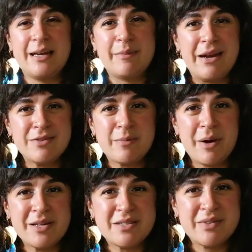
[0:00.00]
I might have to
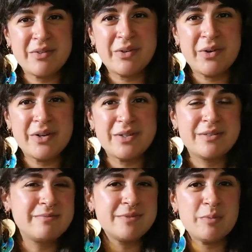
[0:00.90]
pause and
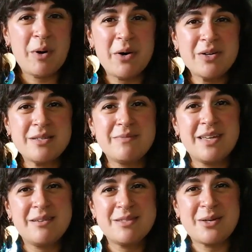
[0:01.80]
re-record tomorrow or
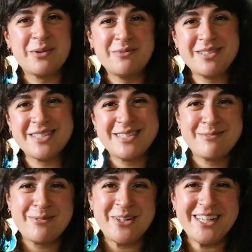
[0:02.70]
something. So
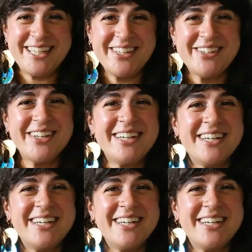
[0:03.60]
just warning you.